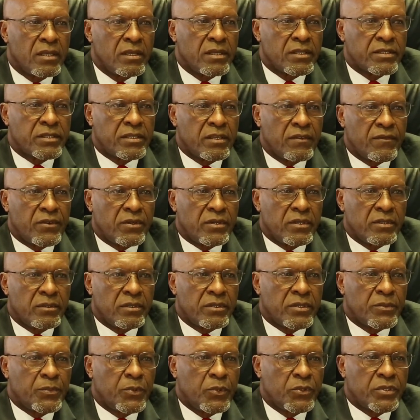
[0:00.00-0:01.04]
Several
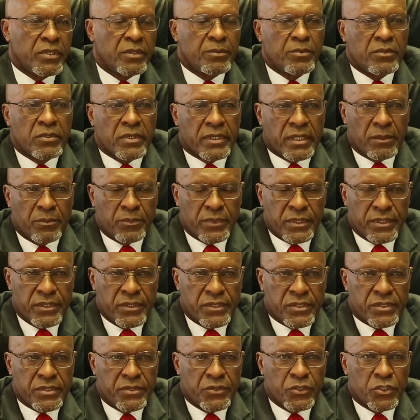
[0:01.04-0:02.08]
reputable
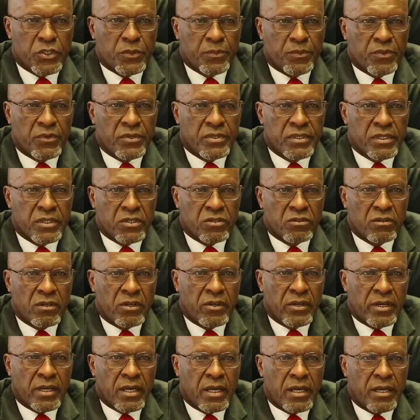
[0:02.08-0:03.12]
companies responded to
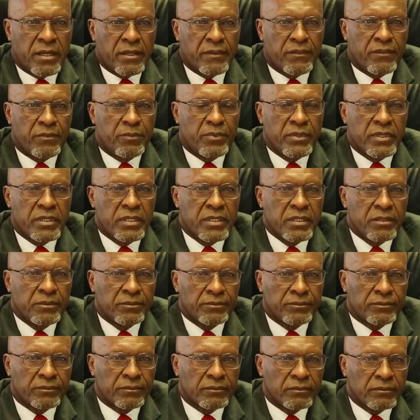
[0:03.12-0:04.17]
our RFP,
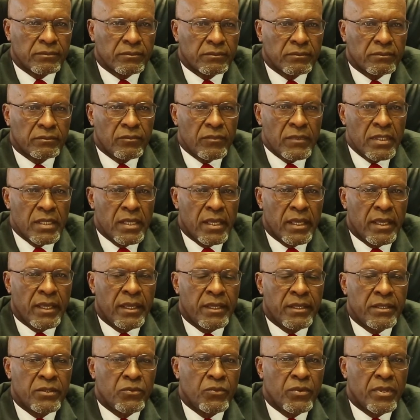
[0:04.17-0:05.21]

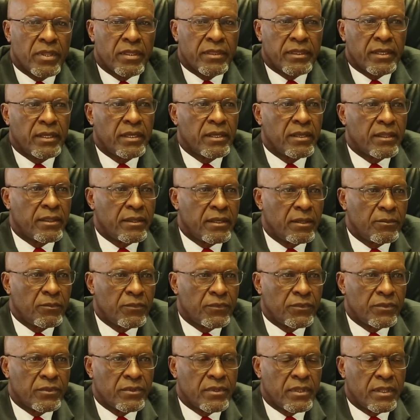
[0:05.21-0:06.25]
and we thank them
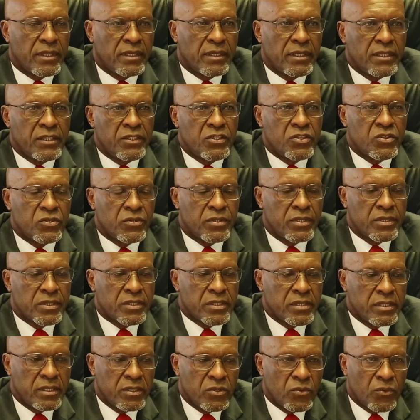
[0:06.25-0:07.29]
for their
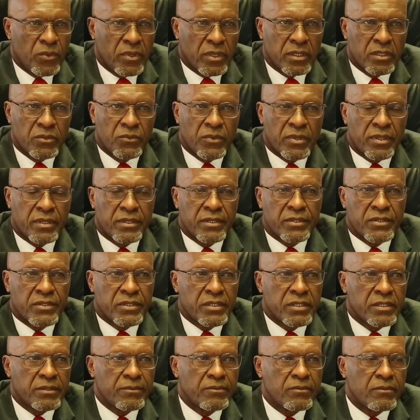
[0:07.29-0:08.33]
interest in working with
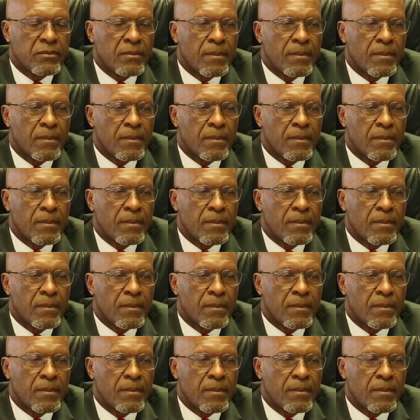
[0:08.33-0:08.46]
us.